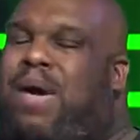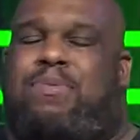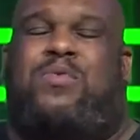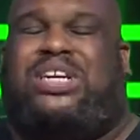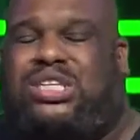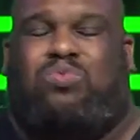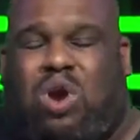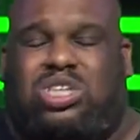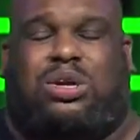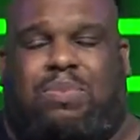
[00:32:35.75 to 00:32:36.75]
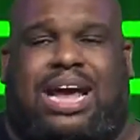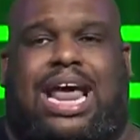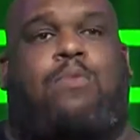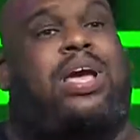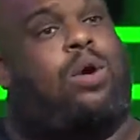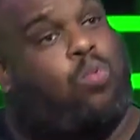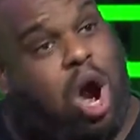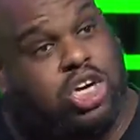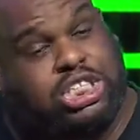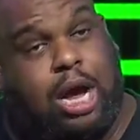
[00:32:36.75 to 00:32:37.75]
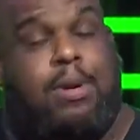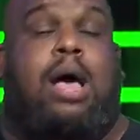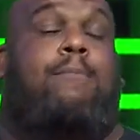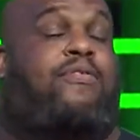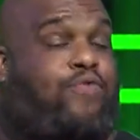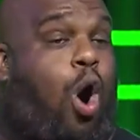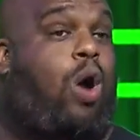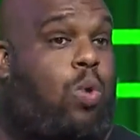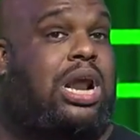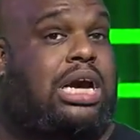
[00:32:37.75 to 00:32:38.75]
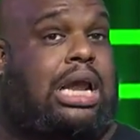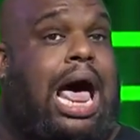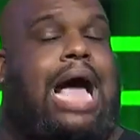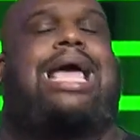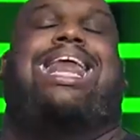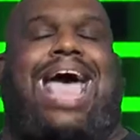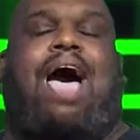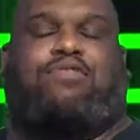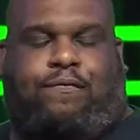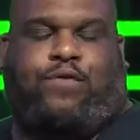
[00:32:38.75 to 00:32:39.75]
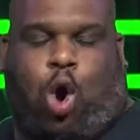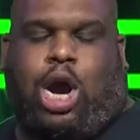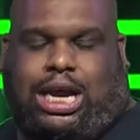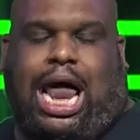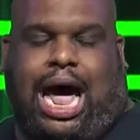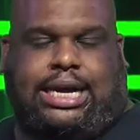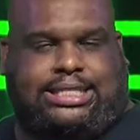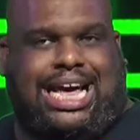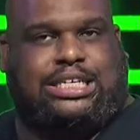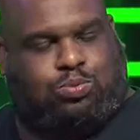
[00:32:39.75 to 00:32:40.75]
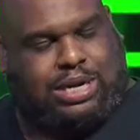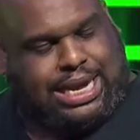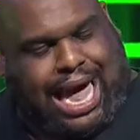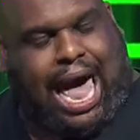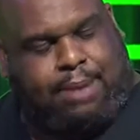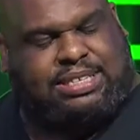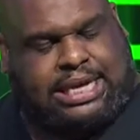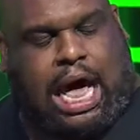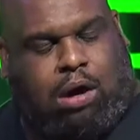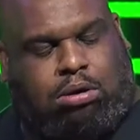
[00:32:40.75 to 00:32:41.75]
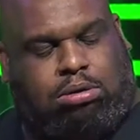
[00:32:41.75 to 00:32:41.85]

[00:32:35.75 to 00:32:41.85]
maybe we should worship right now. We can worship before one o'clock and after four o'clock, because that's when the game is on.